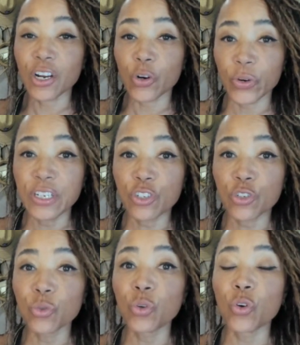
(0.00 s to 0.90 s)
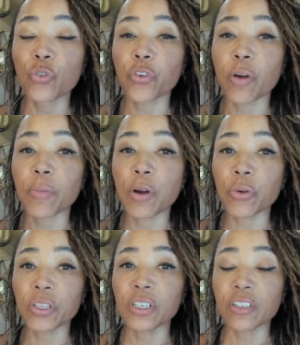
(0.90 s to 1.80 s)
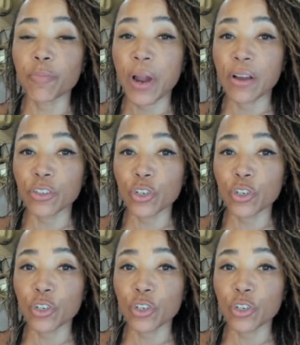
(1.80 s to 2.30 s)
green stool from a release of bile